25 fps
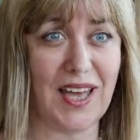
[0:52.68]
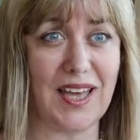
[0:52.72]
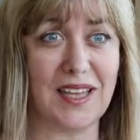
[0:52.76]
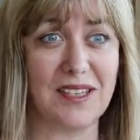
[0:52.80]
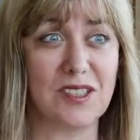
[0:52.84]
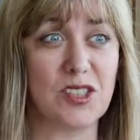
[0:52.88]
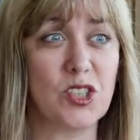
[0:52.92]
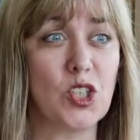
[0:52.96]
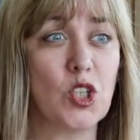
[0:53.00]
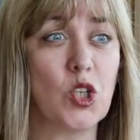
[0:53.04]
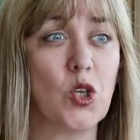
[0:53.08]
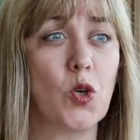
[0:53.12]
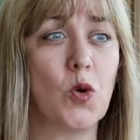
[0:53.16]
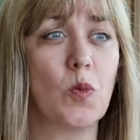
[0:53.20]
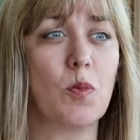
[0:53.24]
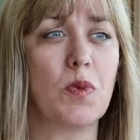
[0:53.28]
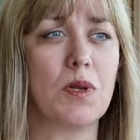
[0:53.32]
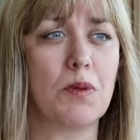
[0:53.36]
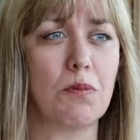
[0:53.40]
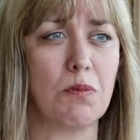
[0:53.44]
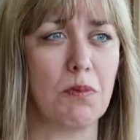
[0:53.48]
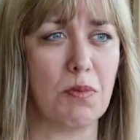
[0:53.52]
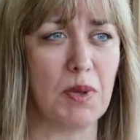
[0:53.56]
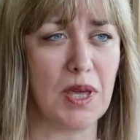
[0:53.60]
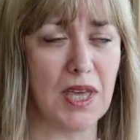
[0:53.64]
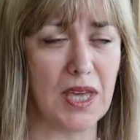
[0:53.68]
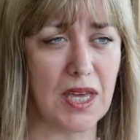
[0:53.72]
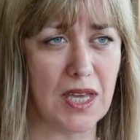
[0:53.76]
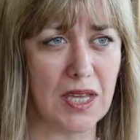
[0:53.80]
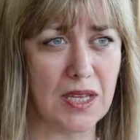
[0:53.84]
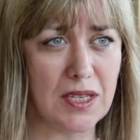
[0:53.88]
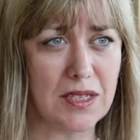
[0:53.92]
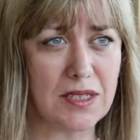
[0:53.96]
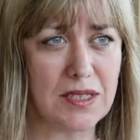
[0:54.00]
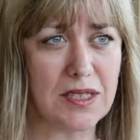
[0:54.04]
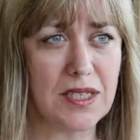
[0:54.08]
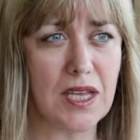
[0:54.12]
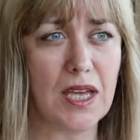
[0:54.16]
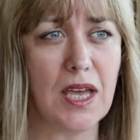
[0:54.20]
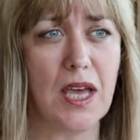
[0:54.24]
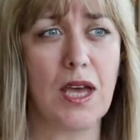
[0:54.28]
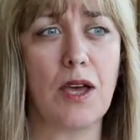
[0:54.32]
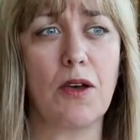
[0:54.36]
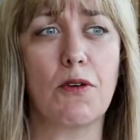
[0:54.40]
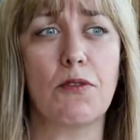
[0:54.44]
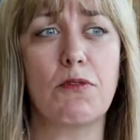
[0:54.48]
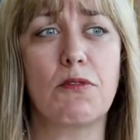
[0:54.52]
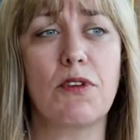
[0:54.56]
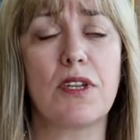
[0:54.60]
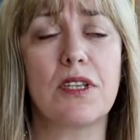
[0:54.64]
as human beings
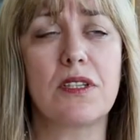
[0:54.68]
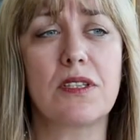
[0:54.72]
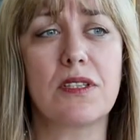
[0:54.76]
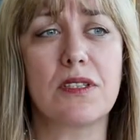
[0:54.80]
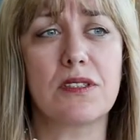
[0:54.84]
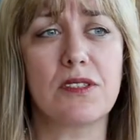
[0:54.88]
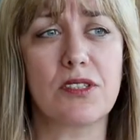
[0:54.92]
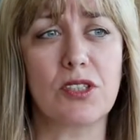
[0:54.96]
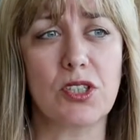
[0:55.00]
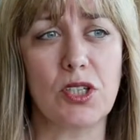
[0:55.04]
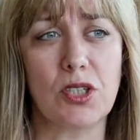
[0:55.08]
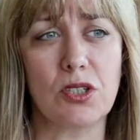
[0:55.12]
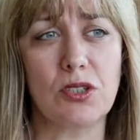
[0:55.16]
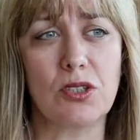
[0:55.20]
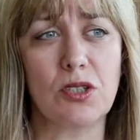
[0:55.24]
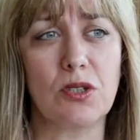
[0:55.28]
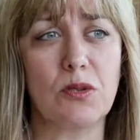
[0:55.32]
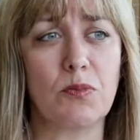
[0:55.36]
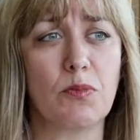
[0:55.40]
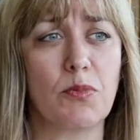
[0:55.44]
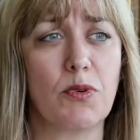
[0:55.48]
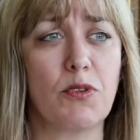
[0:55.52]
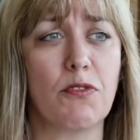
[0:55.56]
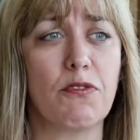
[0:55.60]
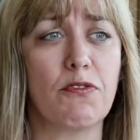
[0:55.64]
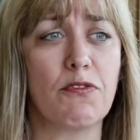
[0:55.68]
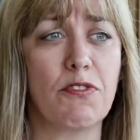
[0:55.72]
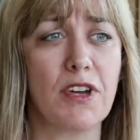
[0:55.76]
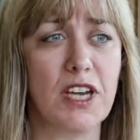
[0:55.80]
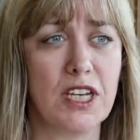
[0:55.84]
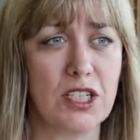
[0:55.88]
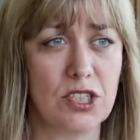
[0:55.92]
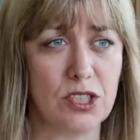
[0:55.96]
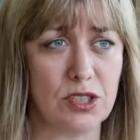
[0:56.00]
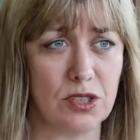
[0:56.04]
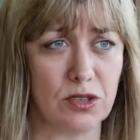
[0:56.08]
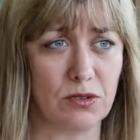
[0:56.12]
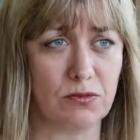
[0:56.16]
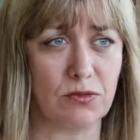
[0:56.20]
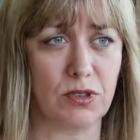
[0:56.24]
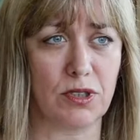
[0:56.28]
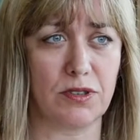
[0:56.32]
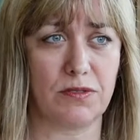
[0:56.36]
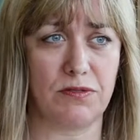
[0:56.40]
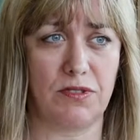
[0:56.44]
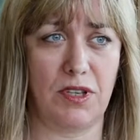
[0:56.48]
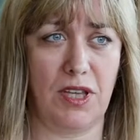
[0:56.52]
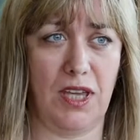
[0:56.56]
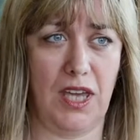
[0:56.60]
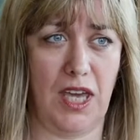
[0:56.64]
with certain professional
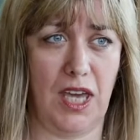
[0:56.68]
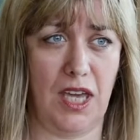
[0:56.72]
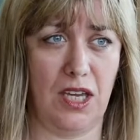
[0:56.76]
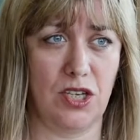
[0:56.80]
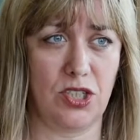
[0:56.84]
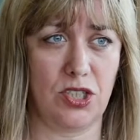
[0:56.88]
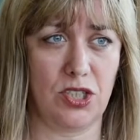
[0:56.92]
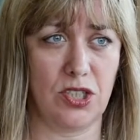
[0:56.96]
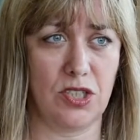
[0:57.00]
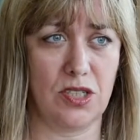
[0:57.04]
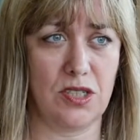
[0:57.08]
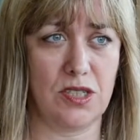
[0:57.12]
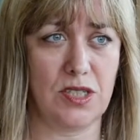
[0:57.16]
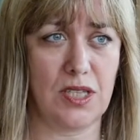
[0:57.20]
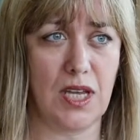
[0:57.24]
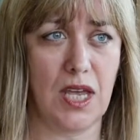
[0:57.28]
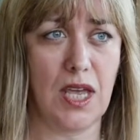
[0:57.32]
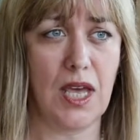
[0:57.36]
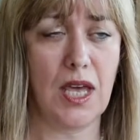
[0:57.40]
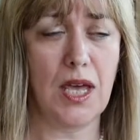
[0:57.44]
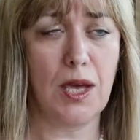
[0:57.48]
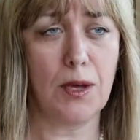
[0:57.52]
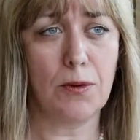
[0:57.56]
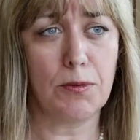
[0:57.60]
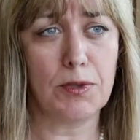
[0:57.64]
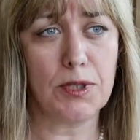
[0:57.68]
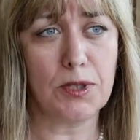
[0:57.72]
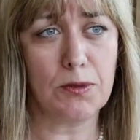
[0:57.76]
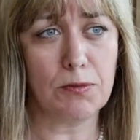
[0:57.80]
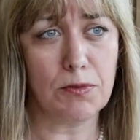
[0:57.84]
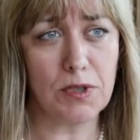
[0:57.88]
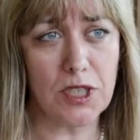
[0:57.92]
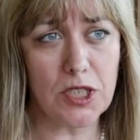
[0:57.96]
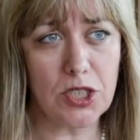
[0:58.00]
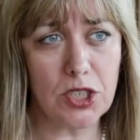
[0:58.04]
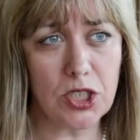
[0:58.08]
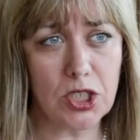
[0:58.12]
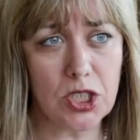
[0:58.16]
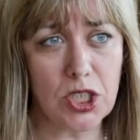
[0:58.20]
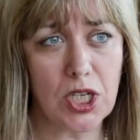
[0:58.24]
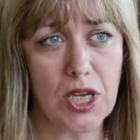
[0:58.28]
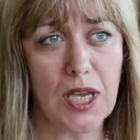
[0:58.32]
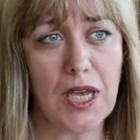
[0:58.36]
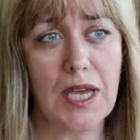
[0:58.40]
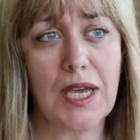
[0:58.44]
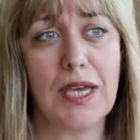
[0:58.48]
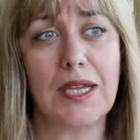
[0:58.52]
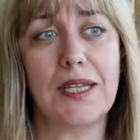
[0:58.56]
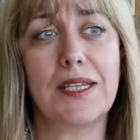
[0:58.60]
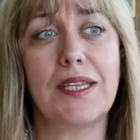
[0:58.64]
qualifications with which
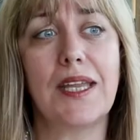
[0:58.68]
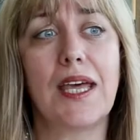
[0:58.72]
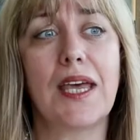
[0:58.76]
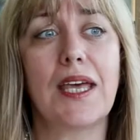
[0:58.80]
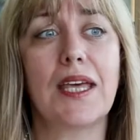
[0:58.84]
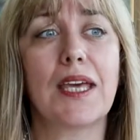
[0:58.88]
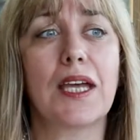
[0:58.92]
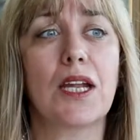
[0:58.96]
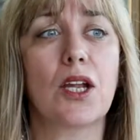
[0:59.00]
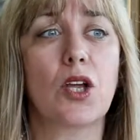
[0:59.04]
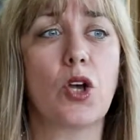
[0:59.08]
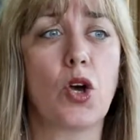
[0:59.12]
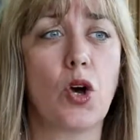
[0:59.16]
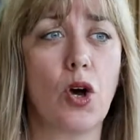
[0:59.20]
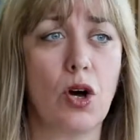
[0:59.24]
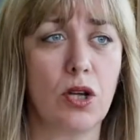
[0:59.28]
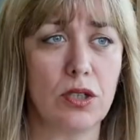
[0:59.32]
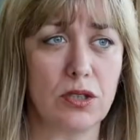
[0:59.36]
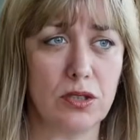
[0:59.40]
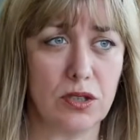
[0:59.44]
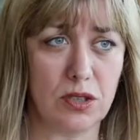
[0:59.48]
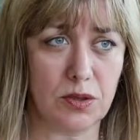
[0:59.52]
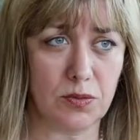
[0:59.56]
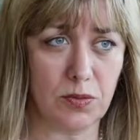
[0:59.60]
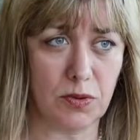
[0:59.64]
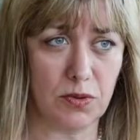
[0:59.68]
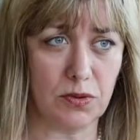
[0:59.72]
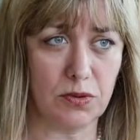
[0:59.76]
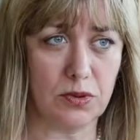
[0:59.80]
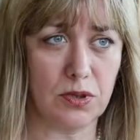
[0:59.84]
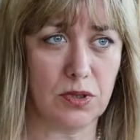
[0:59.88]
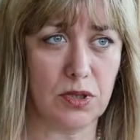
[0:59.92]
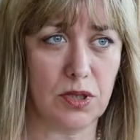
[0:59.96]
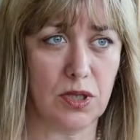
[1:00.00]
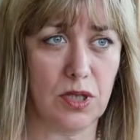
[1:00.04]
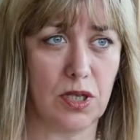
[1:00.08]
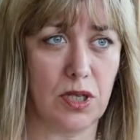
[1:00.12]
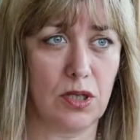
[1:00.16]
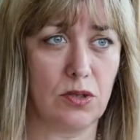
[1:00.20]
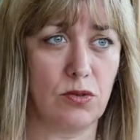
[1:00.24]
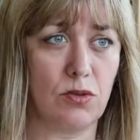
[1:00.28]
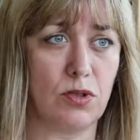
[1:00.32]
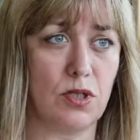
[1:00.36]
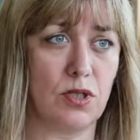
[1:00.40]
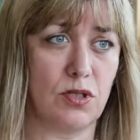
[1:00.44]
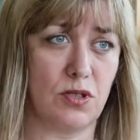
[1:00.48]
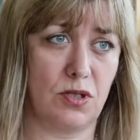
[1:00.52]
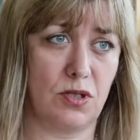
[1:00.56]
they can contribute to the